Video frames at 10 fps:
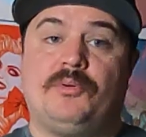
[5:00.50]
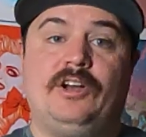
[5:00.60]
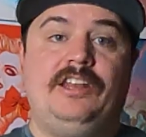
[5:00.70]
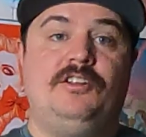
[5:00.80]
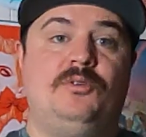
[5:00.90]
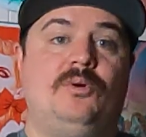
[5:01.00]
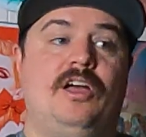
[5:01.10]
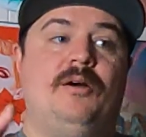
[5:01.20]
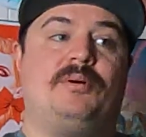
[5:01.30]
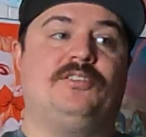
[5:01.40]
Pretty new,
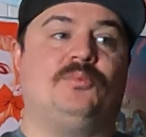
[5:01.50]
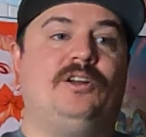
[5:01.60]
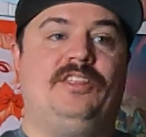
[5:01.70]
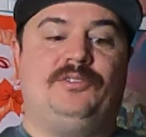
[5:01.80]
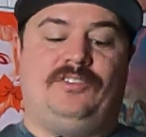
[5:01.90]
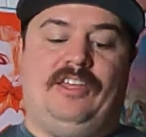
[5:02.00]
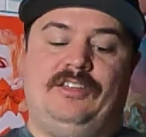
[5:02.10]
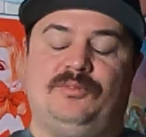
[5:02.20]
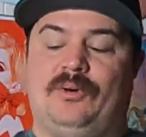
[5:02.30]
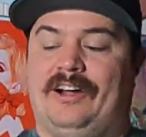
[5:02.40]
but it's one of those
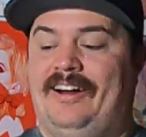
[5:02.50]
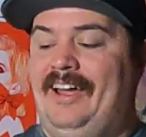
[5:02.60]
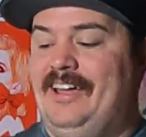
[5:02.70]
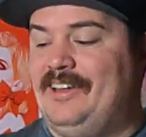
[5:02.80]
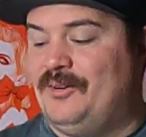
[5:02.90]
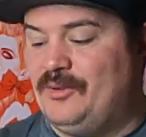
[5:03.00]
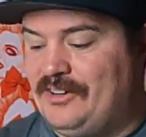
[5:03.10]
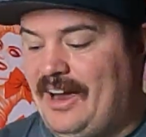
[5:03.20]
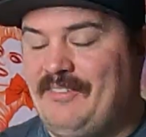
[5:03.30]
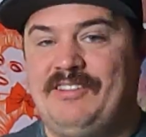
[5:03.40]
things where, you know, when
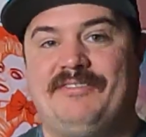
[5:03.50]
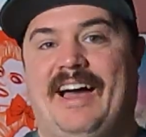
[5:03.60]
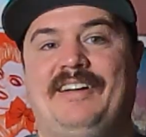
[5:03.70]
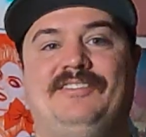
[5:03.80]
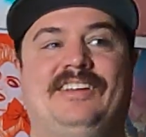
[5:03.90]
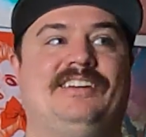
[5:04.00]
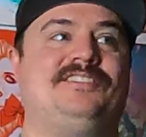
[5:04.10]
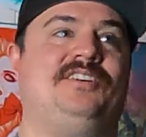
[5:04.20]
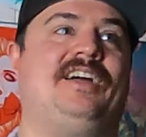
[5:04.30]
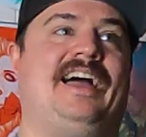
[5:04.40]
you're having 5
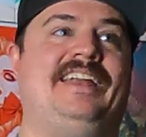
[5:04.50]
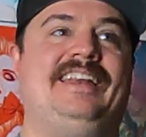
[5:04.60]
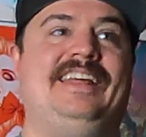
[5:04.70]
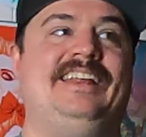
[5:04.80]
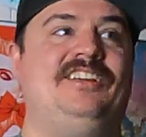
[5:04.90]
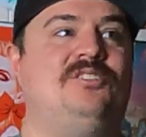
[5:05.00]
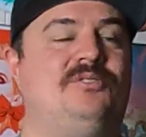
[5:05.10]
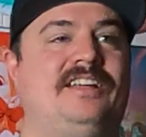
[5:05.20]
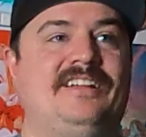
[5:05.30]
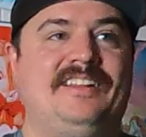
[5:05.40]
discs, you kind of need a
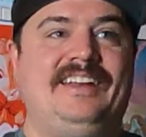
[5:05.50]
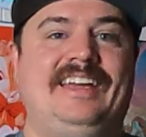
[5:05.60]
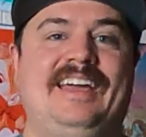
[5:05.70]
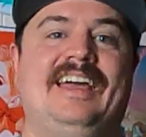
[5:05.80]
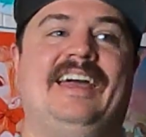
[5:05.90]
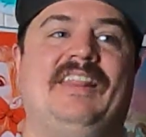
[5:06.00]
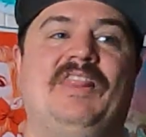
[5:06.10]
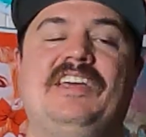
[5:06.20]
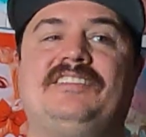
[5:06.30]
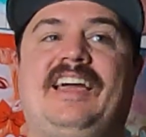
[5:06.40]
utility. And
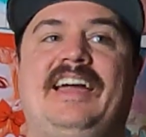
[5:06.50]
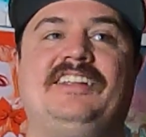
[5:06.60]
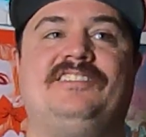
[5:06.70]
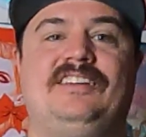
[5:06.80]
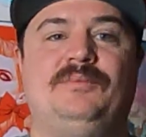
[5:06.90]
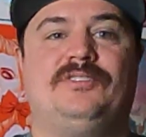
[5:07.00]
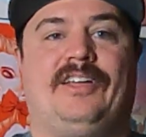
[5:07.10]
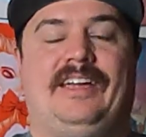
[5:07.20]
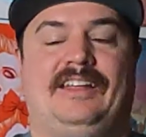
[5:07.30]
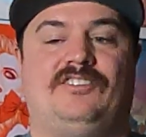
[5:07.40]
this kind of seems
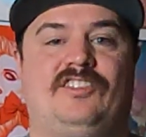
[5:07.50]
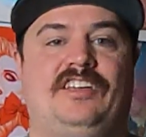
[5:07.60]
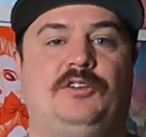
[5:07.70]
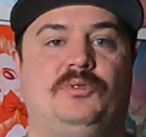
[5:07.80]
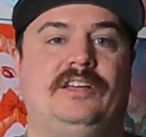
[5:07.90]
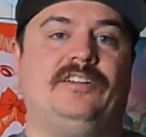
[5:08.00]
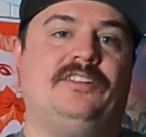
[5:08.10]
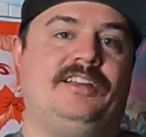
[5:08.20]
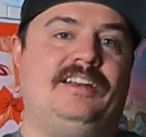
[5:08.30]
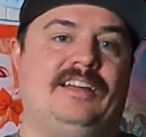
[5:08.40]
like it's the
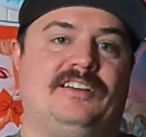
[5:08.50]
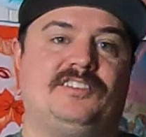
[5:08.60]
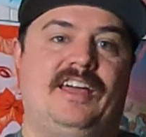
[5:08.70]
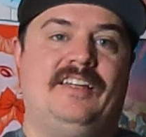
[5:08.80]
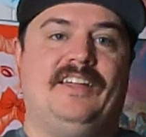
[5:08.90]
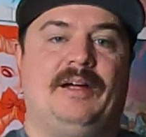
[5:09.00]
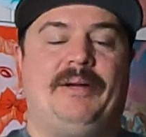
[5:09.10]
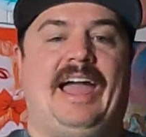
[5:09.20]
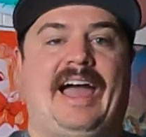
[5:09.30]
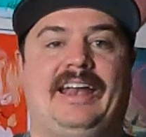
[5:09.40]
utility disc that I'm
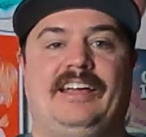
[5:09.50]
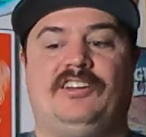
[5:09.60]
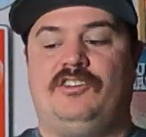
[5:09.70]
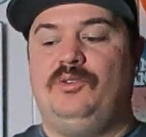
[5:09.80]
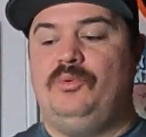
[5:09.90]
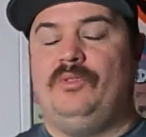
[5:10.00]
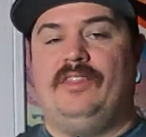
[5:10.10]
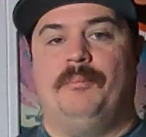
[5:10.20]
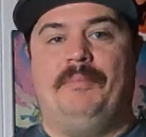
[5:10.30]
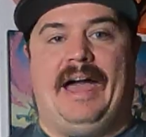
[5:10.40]
adding to
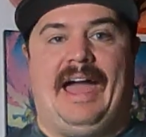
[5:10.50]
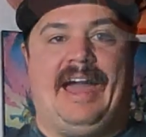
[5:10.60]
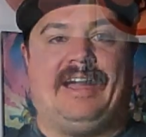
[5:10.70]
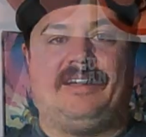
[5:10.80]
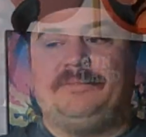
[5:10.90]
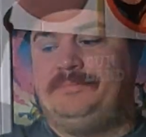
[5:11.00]
the bag.